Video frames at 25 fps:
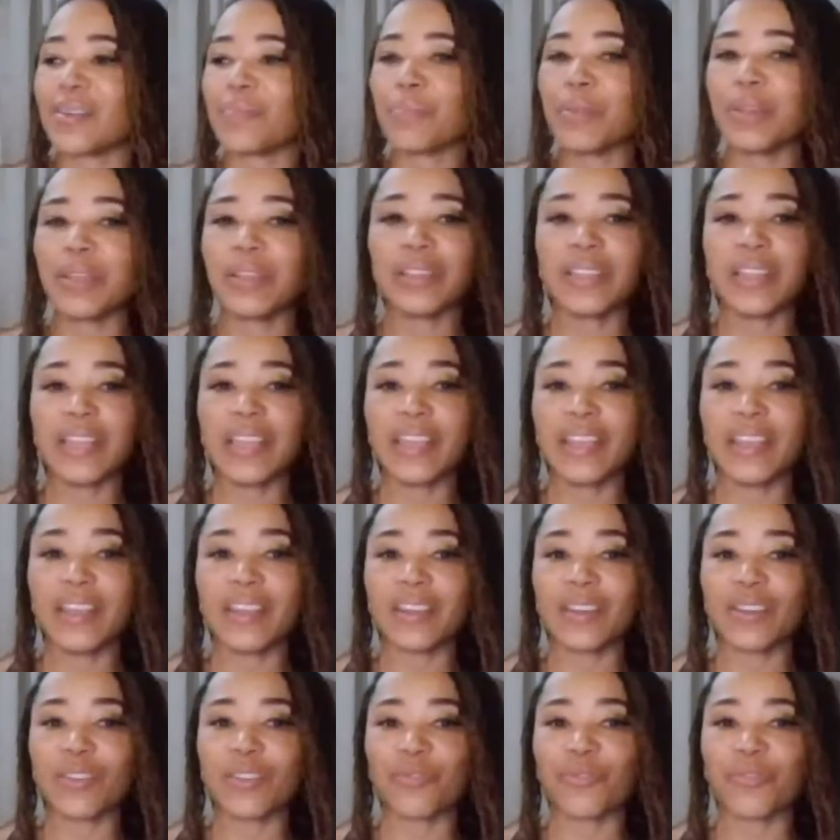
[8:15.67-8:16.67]
be
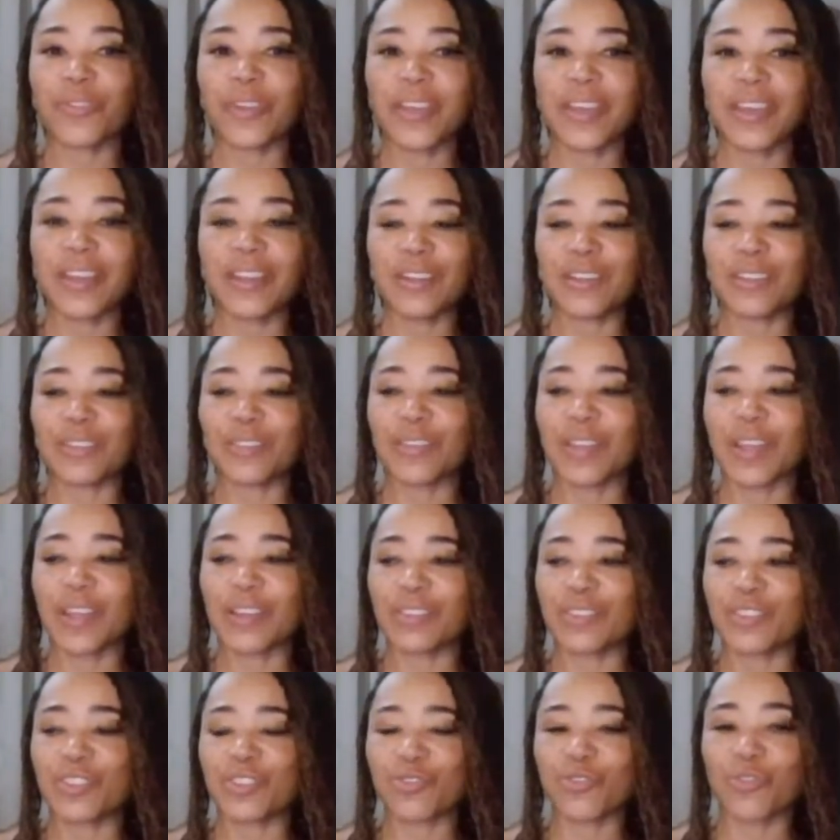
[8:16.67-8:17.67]
lean and fit
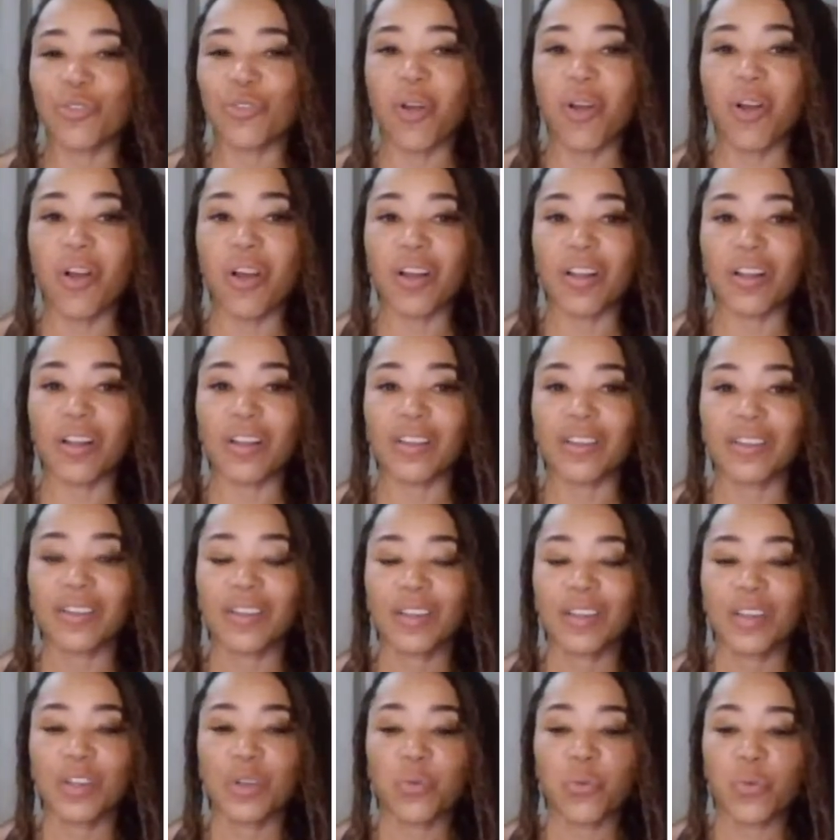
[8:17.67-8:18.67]
and strong
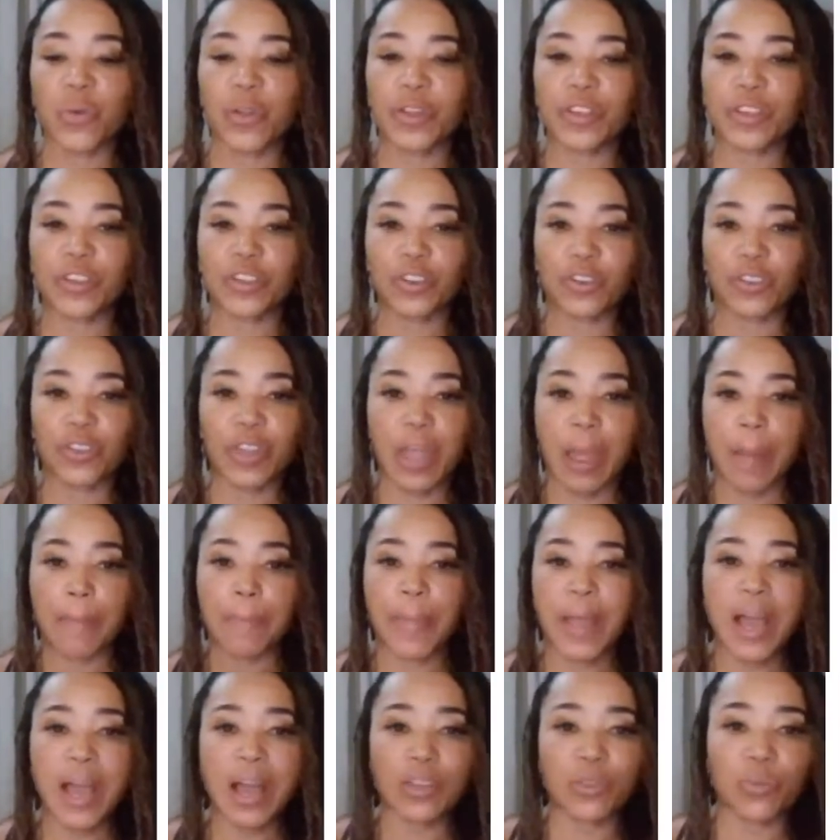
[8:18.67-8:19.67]
when you're that
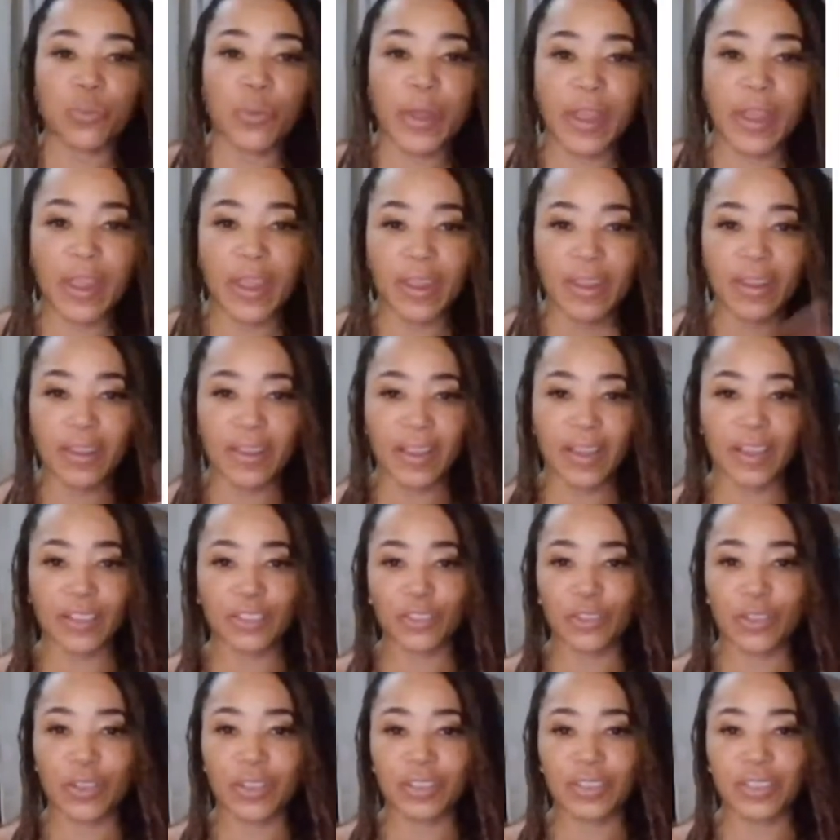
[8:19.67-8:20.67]
pathway,
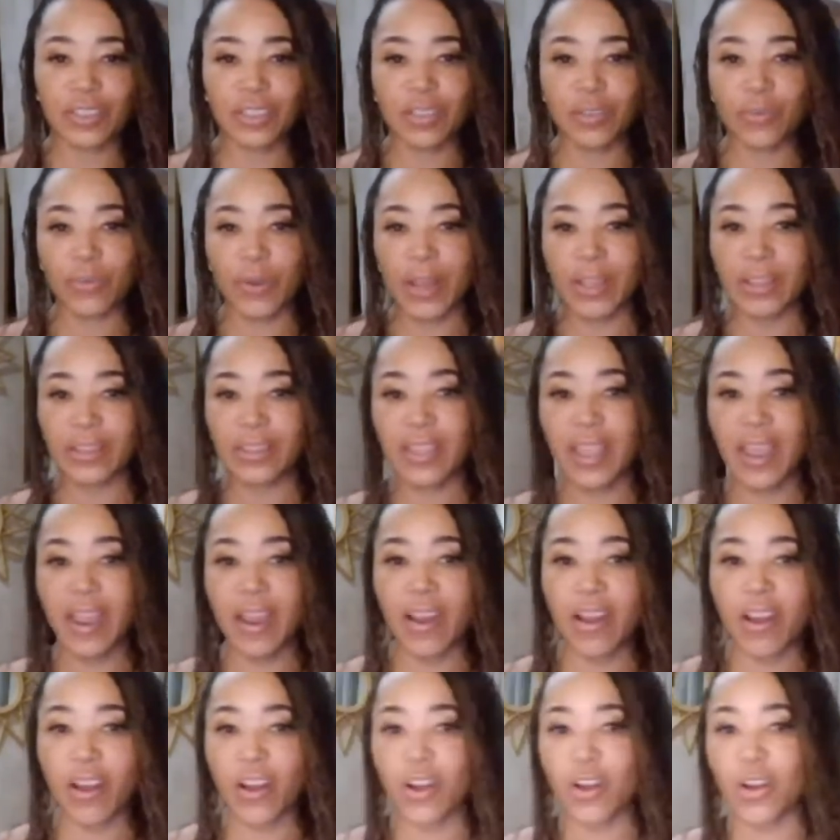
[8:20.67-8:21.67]
as you can see right
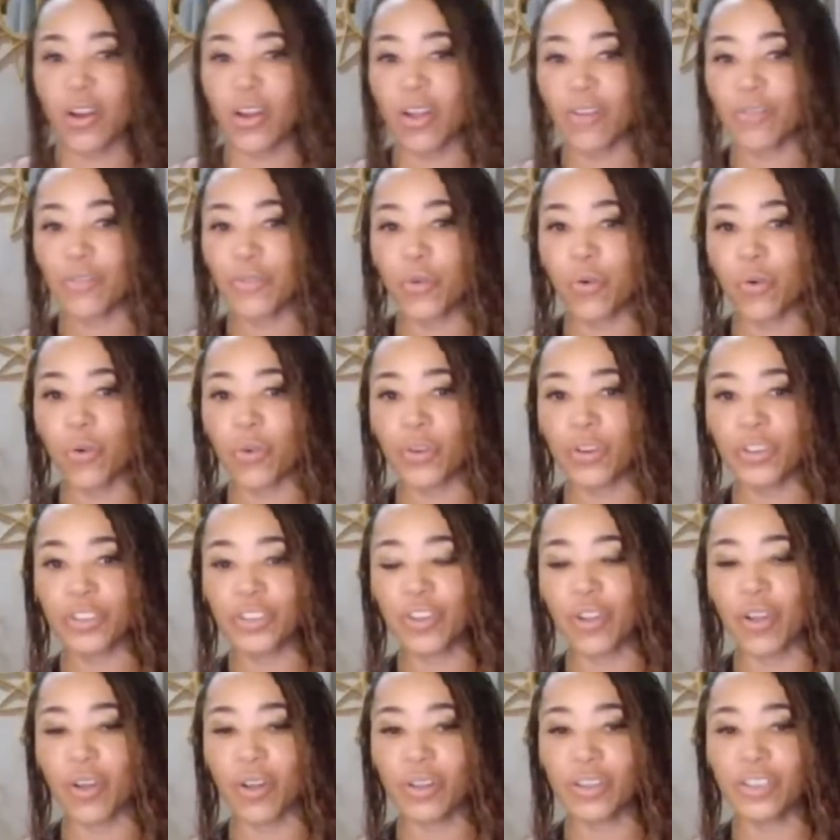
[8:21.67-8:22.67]
there, of
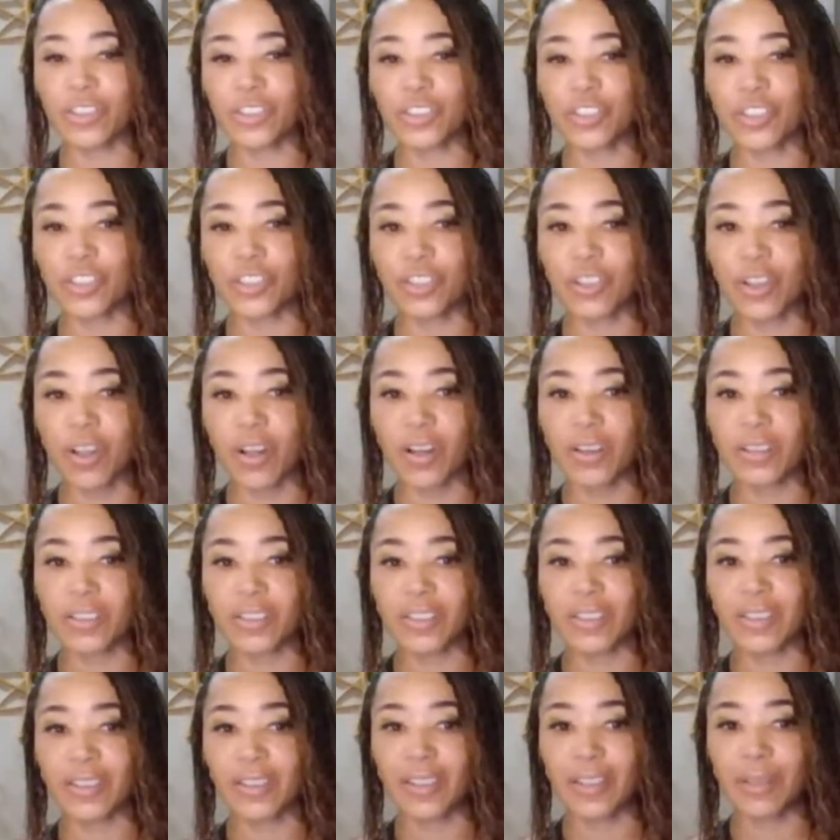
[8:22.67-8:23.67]
cortisol is just
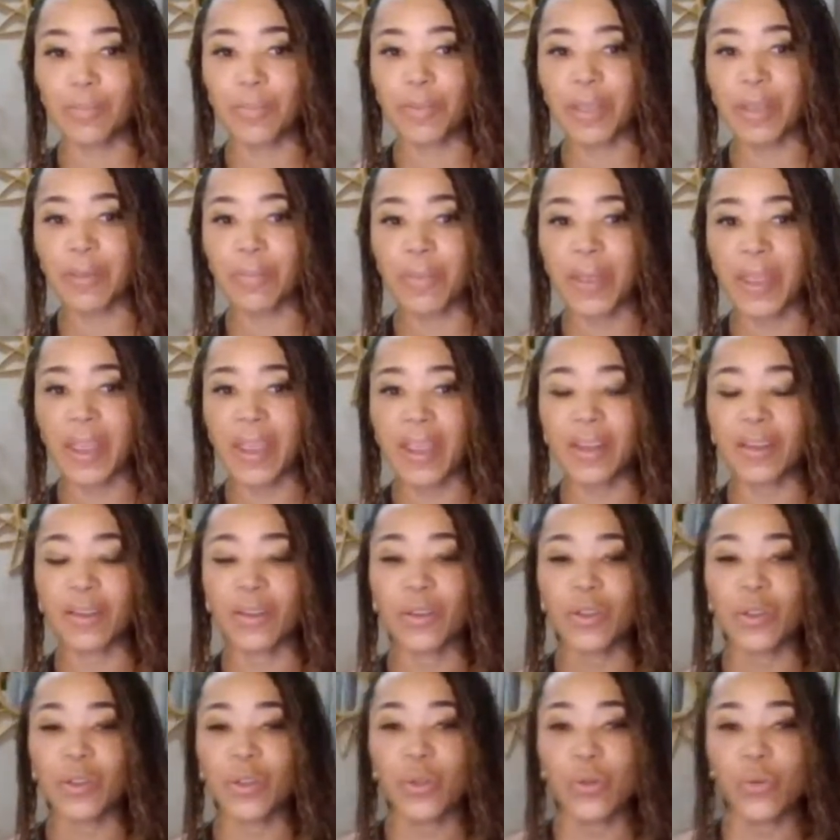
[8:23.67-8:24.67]
constantly being made
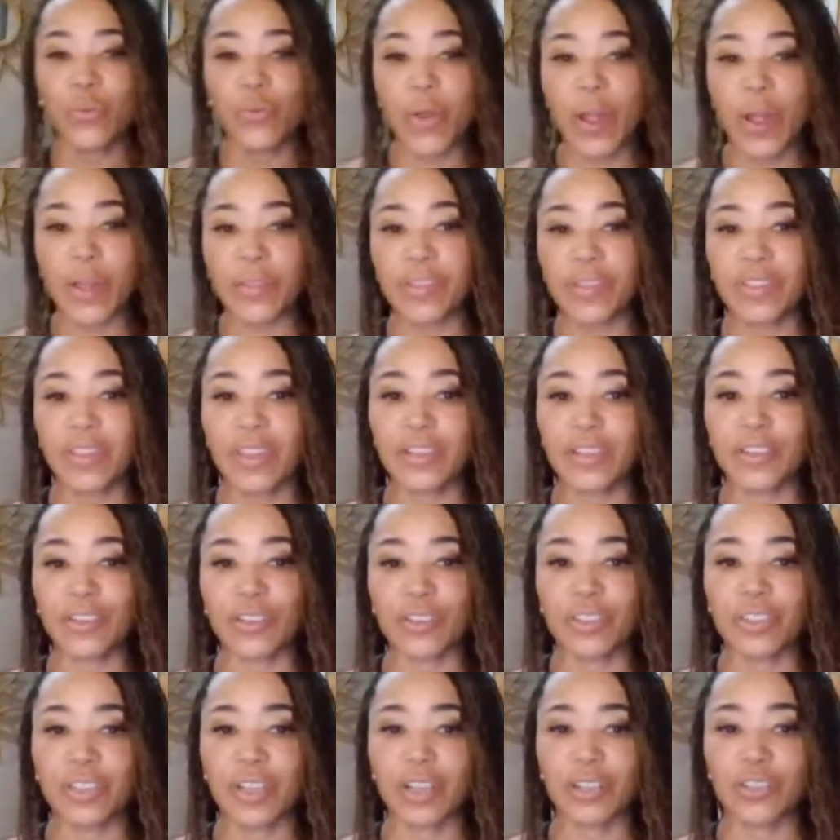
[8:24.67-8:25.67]
rather than
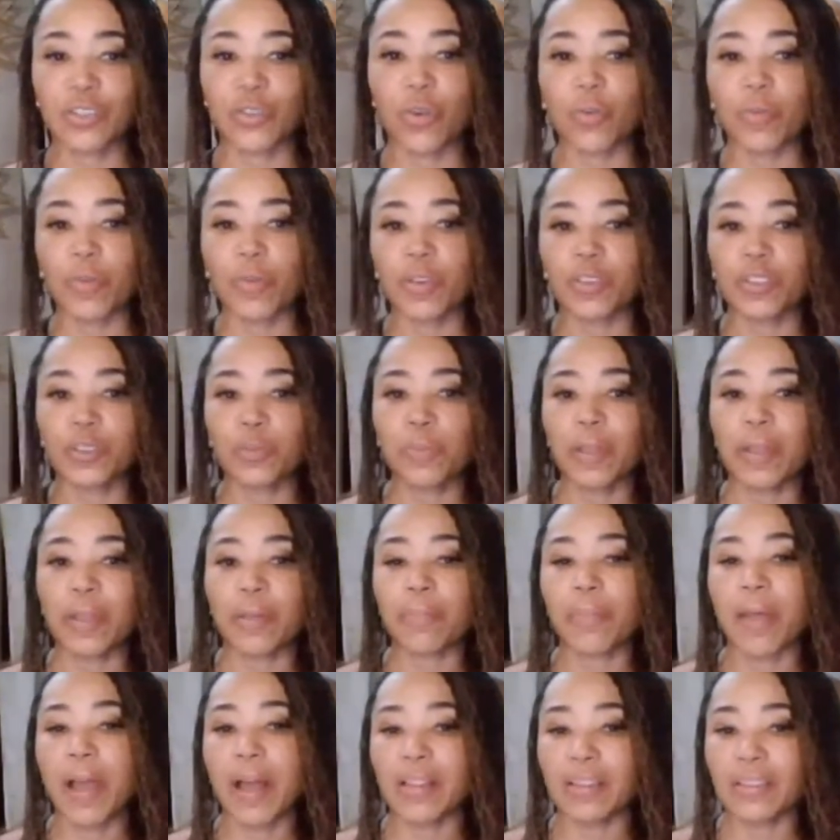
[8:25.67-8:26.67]
your sex hormones being
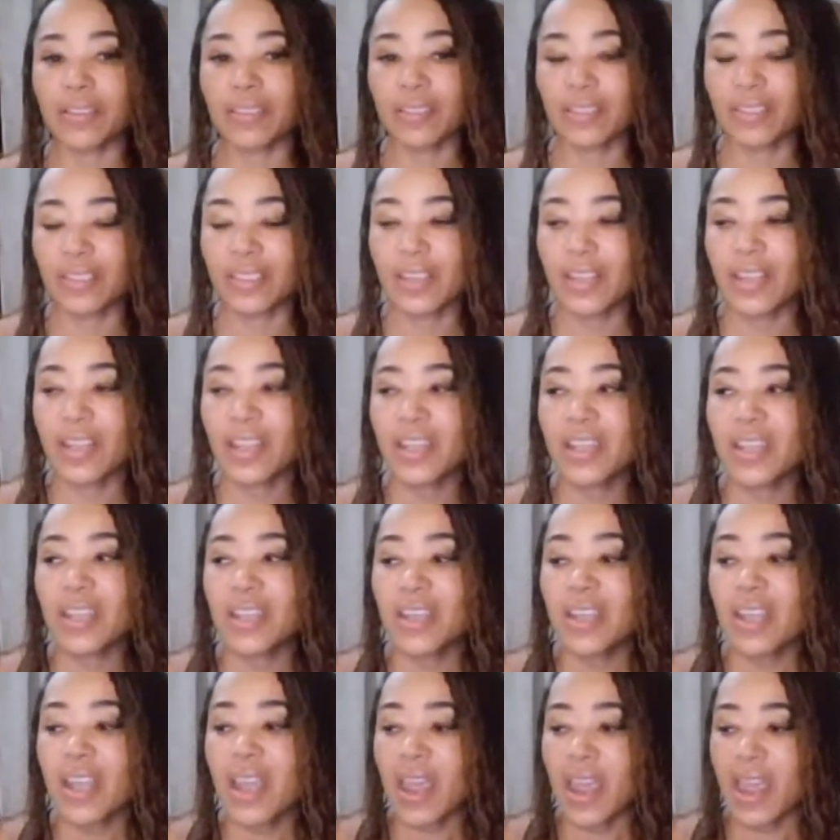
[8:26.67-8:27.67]
balanced.
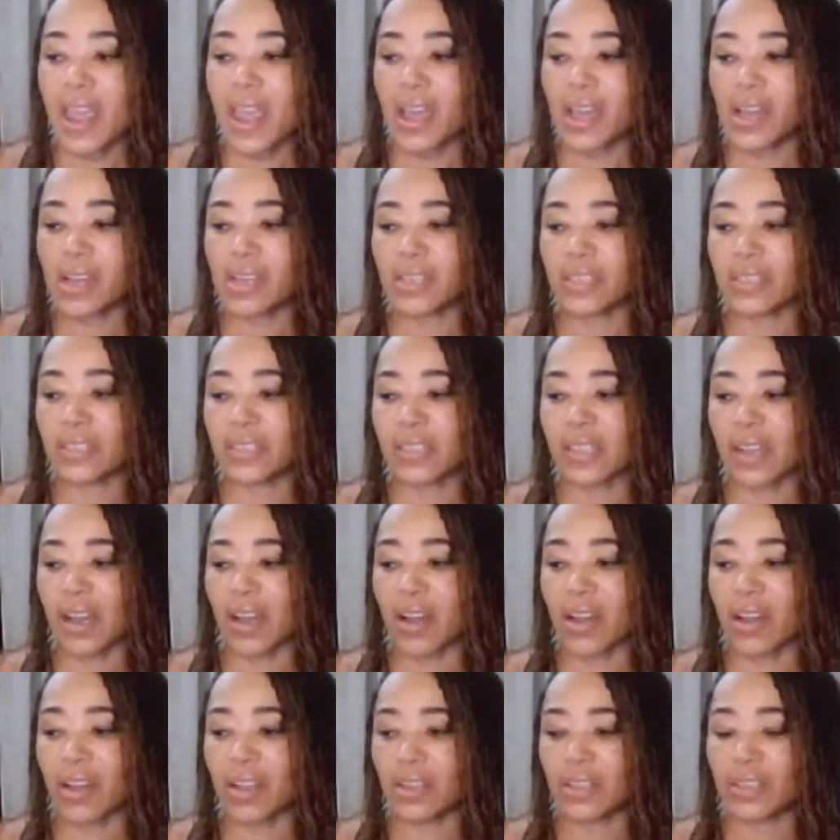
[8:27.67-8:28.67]
And
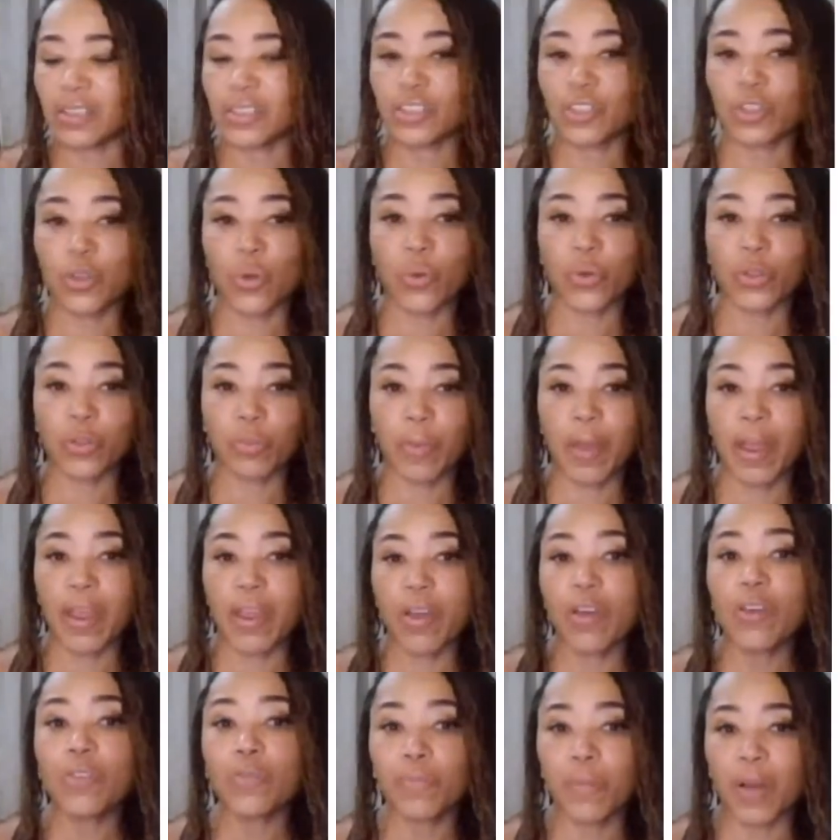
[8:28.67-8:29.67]
so with my
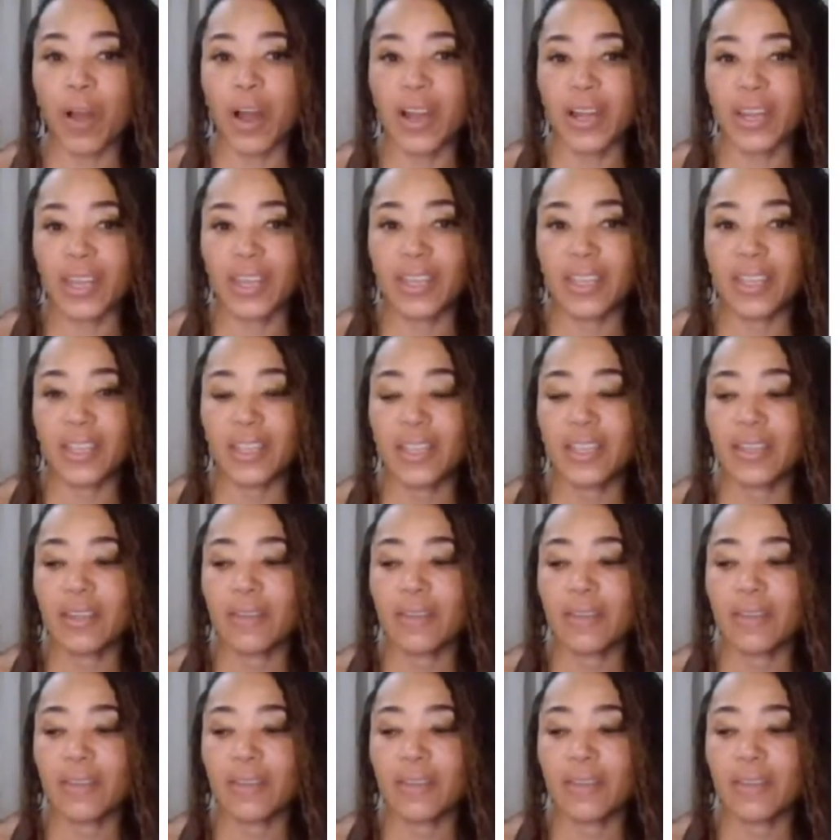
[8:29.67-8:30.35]
own body,